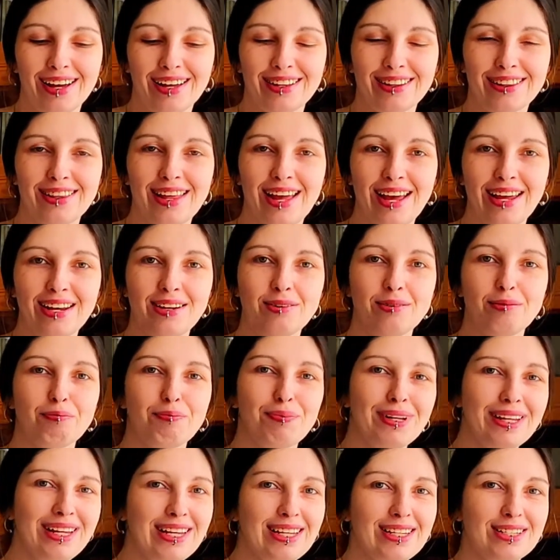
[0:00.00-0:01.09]
Then
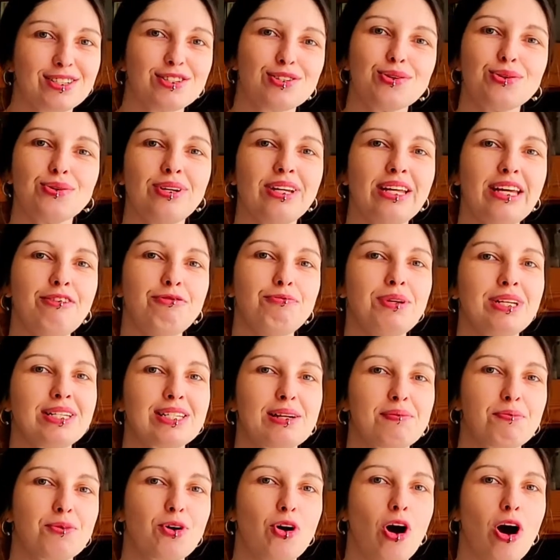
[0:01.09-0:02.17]
please do leave me
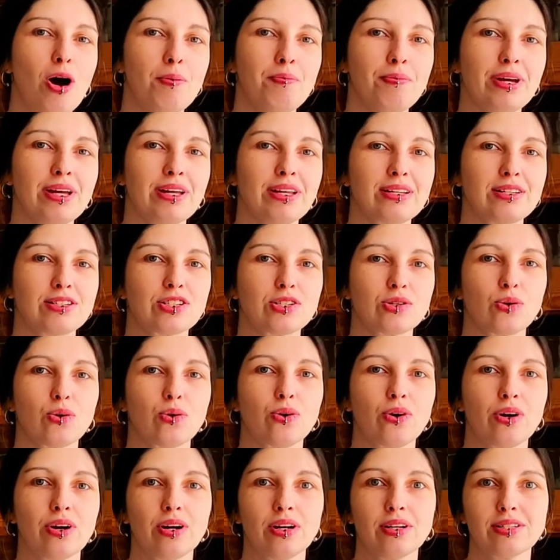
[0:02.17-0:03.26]
some comments
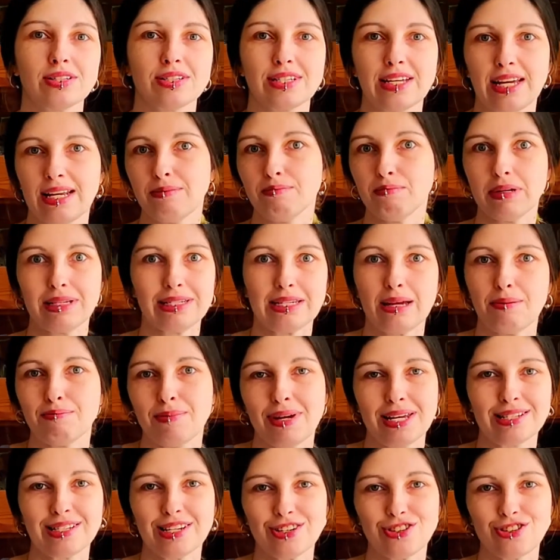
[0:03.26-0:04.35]
or send me some
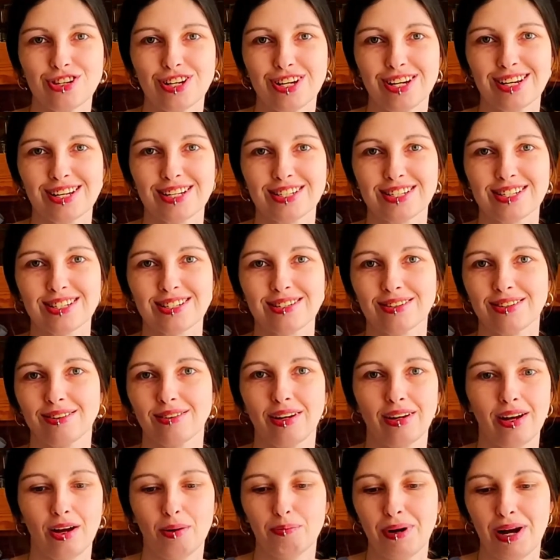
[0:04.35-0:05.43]
messages
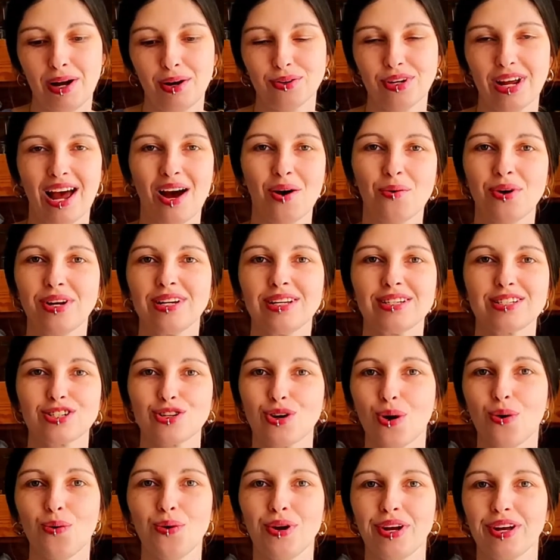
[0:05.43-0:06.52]
about how it is
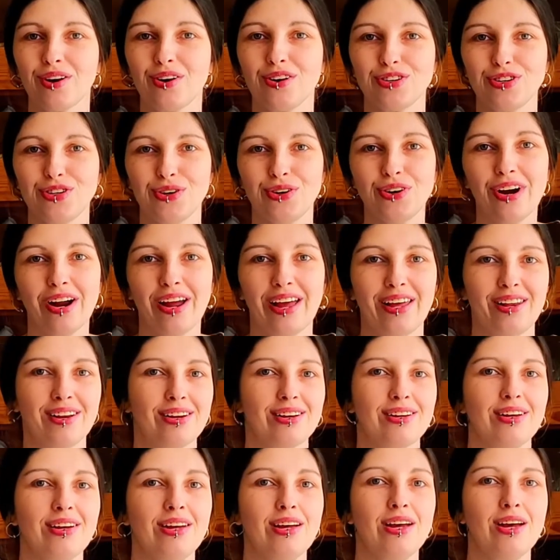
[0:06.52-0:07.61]
going on your
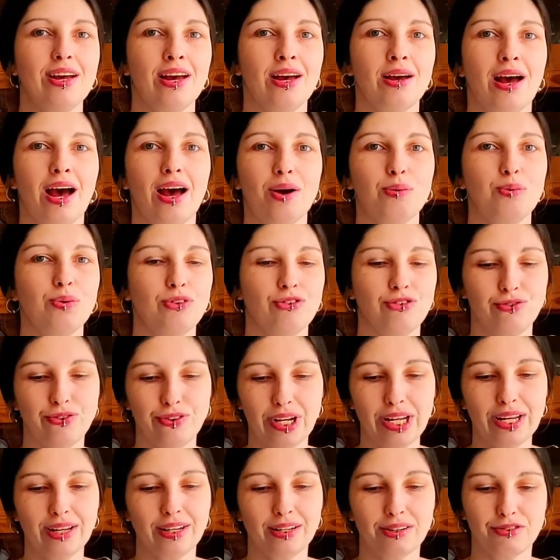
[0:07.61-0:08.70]
end. I would
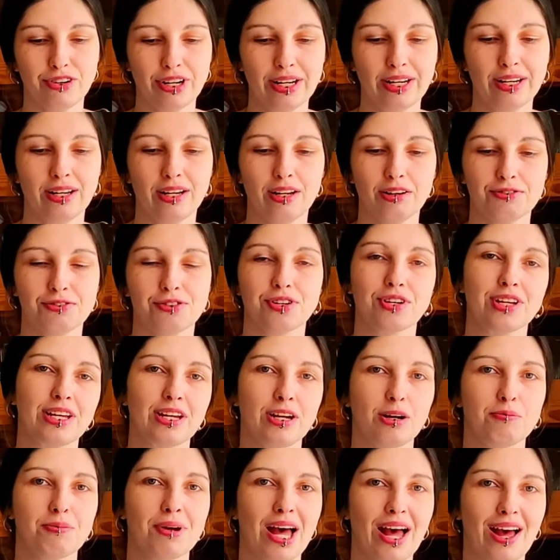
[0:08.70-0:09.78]
really, really love to
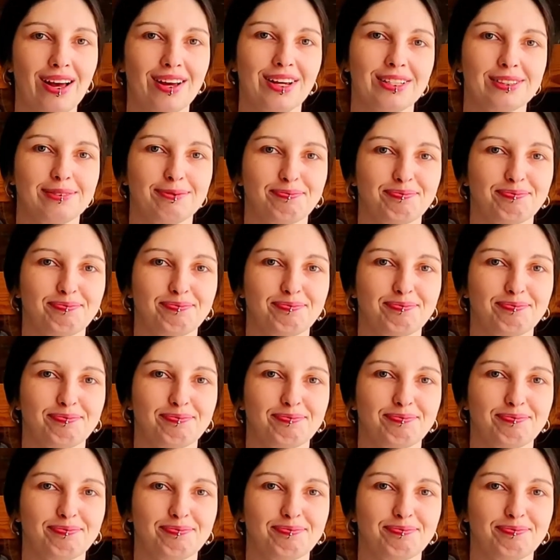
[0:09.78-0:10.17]
hear back.